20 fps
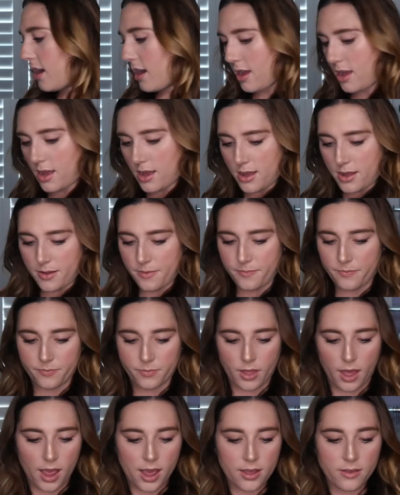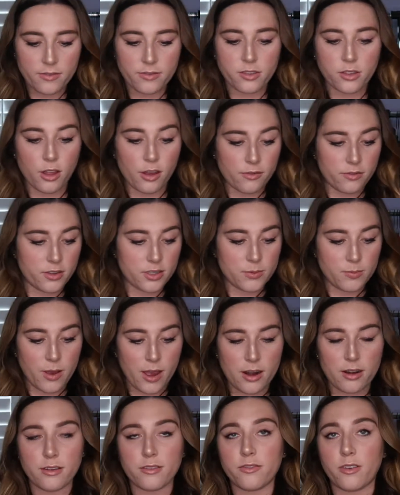I've loved this
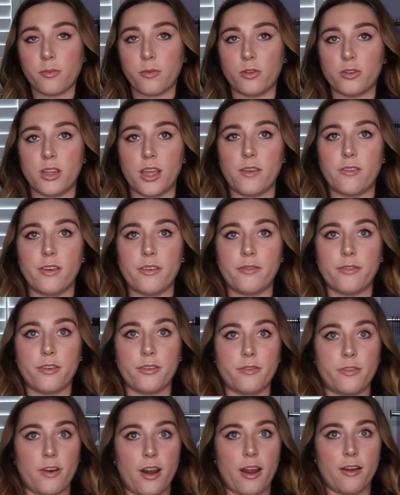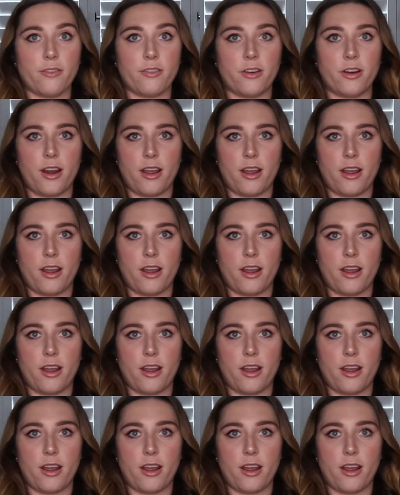pattern from Old Navy for forever,